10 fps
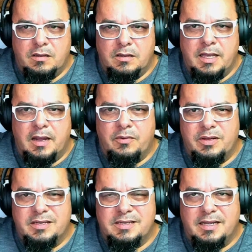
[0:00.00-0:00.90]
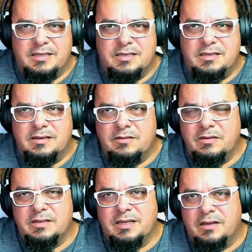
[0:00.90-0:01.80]
Yeah, real estate's
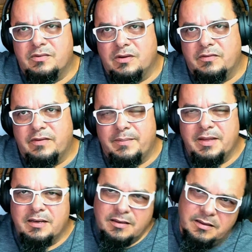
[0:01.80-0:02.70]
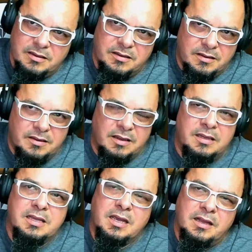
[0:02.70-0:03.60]
rough. I mean, in
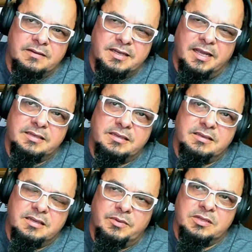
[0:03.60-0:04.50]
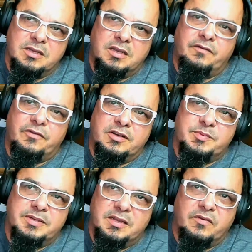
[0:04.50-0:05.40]
the odd chance that someone's looking for a
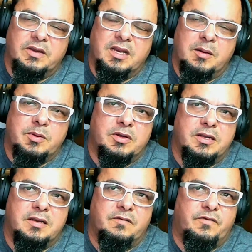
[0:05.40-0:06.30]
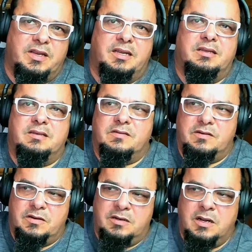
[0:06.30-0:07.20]
specific neighborhood in Phoenix
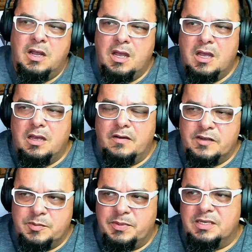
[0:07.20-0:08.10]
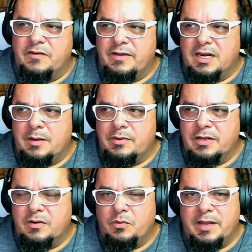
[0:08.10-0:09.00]
or a specific
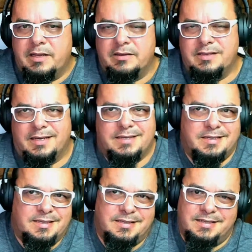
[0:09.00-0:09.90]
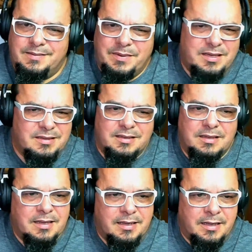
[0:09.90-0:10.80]
neighborhood in Waco, Texas, I mean,
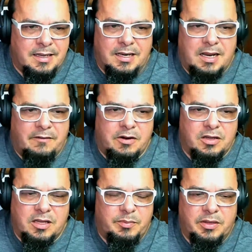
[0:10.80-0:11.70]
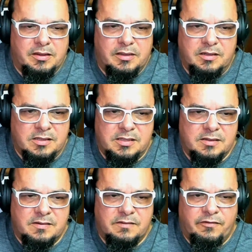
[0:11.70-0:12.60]
again, I would only build
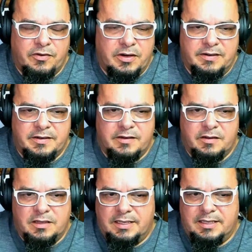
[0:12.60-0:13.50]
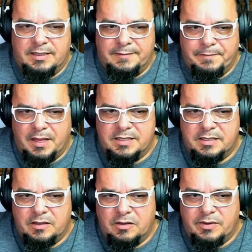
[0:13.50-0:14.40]
those for internal linking. That's
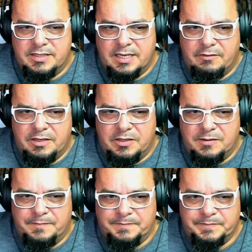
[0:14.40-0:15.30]
the only reason I would do them.